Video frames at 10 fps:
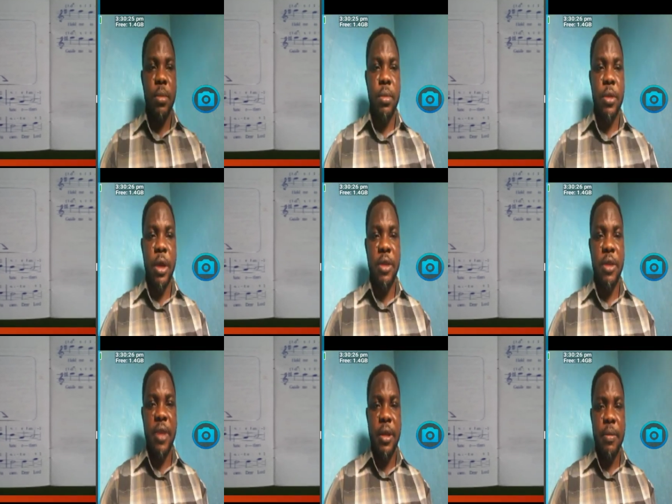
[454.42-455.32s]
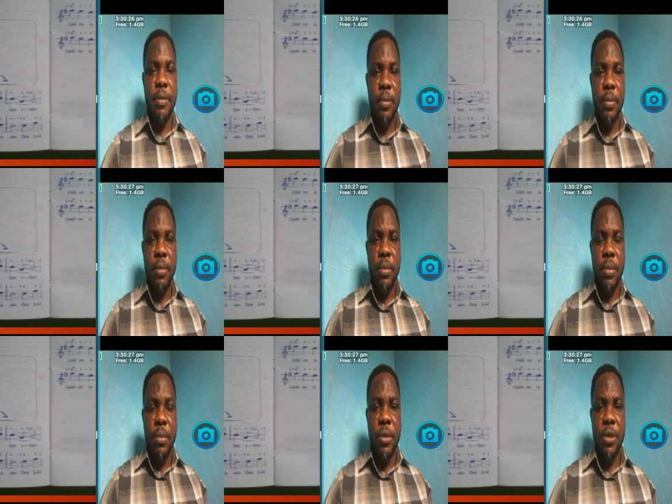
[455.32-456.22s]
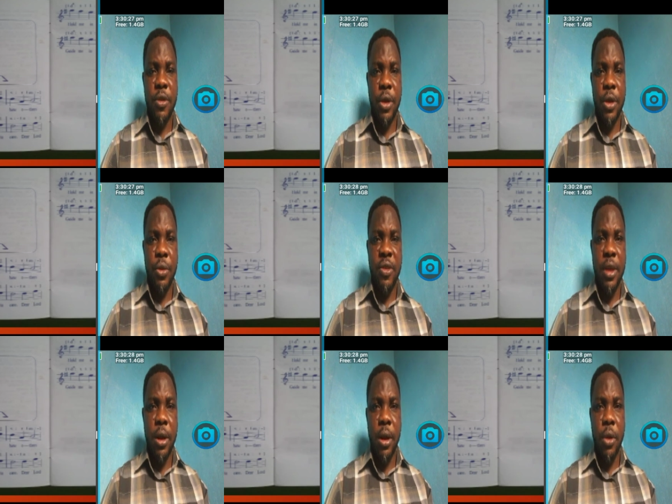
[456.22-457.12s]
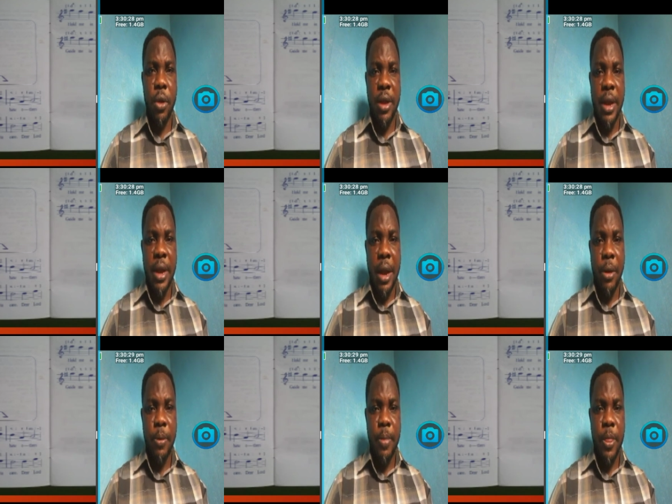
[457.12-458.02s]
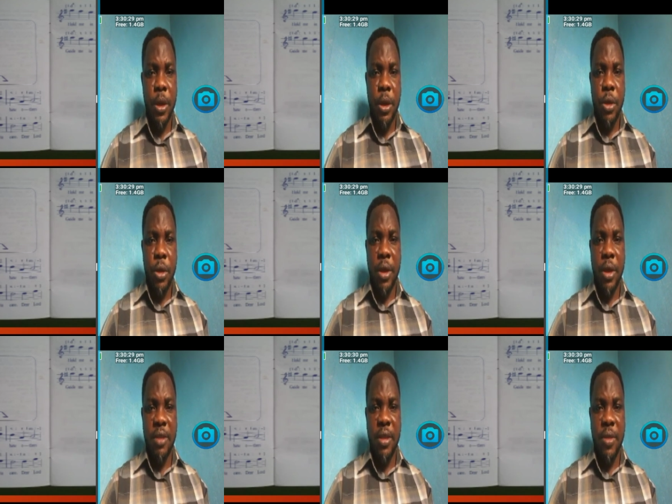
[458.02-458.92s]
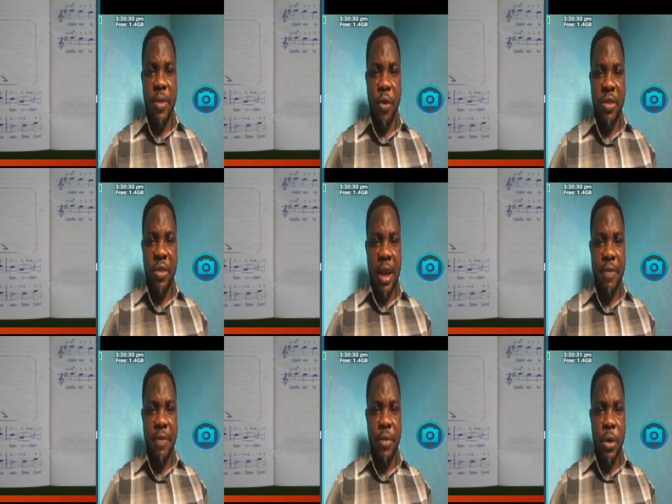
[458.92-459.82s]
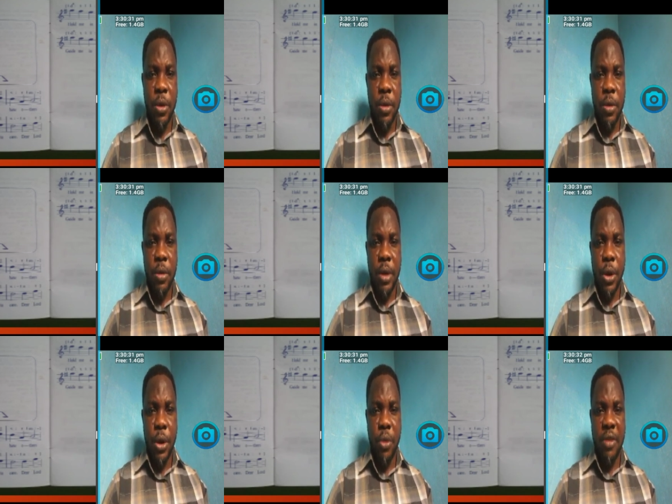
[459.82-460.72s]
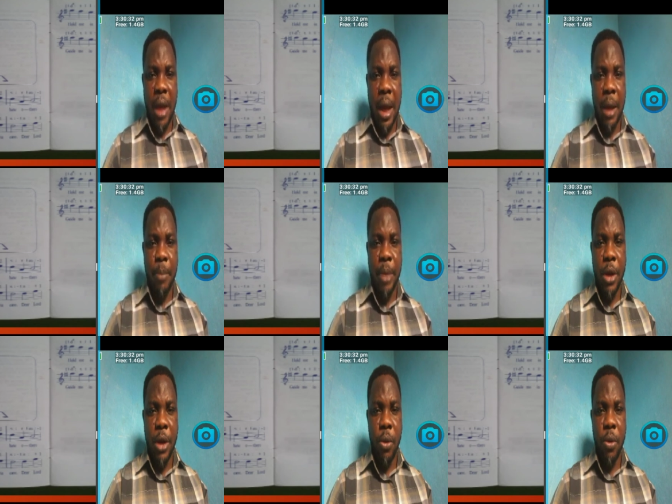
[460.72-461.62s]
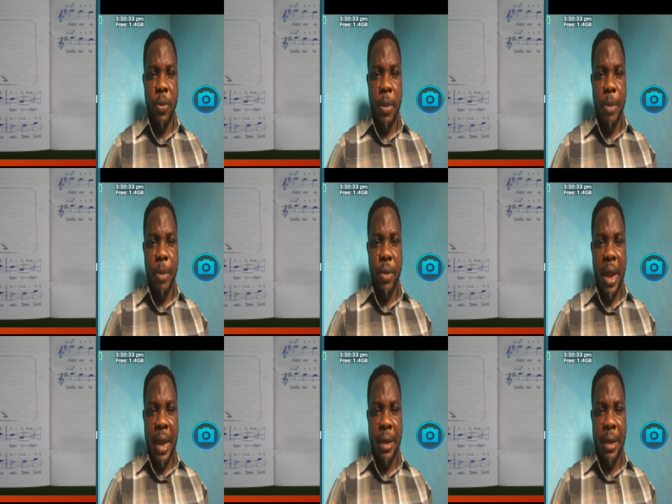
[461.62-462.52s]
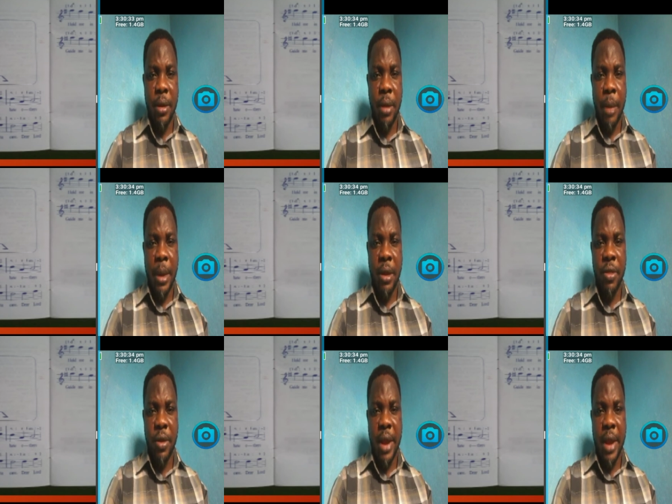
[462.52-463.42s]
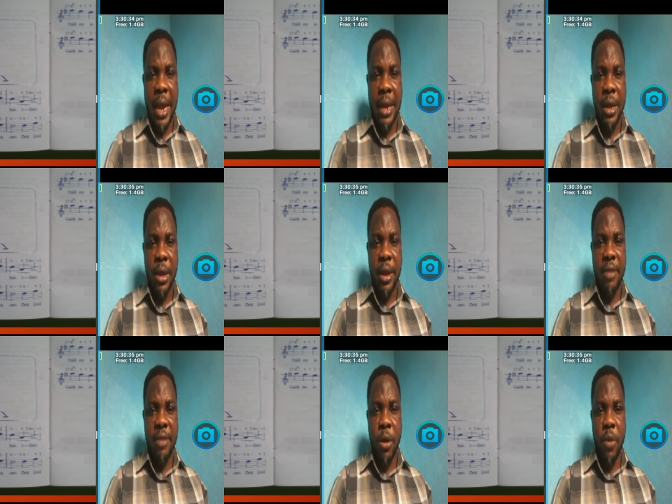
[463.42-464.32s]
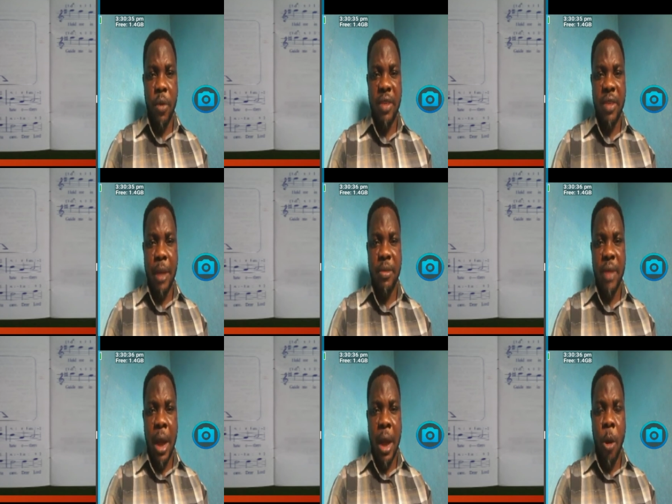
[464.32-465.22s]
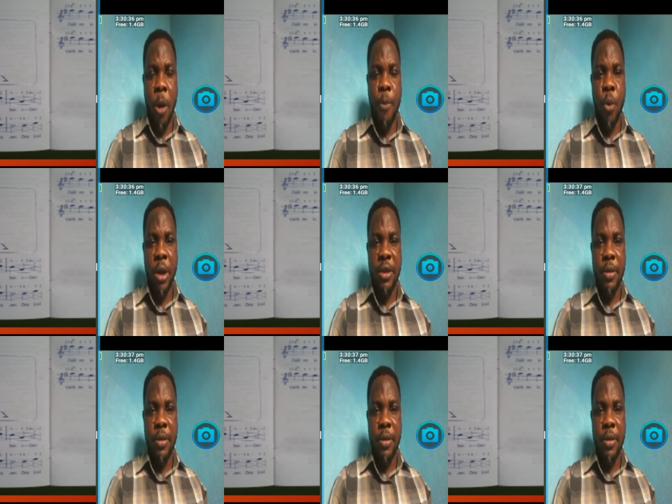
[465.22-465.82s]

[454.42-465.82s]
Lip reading: Can you see? You see closely now. You can see the first staff, the notes are below the middle line, the third line. You can see all the stems are upward.